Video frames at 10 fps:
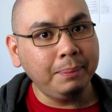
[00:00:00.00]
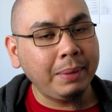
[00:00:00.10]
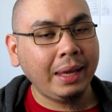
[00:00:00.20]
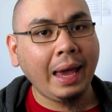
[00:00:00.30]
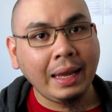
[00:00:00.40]

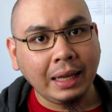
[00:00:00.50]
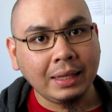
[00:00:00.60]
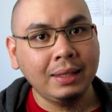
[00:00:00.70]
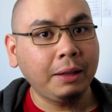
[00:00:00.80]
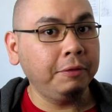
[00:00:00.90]

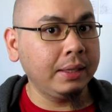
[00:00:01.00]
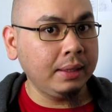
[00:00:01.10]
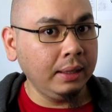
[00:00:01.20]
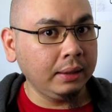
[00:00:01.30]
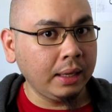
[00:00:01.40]
mechanics that
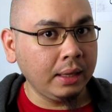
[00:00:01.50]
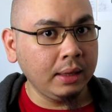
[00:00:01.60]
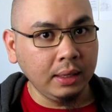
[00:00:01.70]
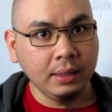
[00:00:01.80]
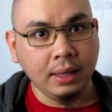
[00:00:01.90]
facilitate
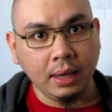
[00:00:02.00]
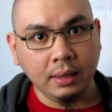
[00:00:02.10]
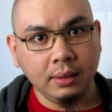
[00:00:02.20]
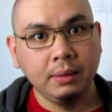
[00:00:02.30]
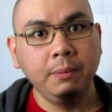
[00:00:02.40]
these
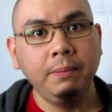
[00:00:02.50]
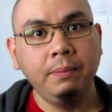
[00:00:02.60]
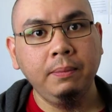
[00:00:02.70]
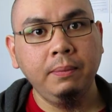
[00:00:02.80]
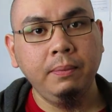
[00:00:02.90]
things.
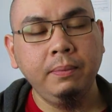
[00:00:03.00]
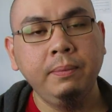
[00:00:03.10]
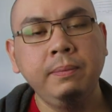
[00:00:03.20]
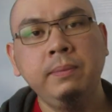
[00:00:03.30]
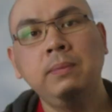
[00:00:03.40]

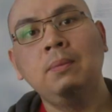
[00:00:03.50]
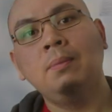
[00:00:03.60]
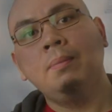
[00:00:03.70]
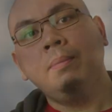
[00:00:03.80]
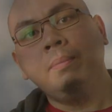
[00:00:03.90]
My
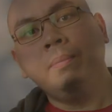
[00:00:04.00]
opinions in this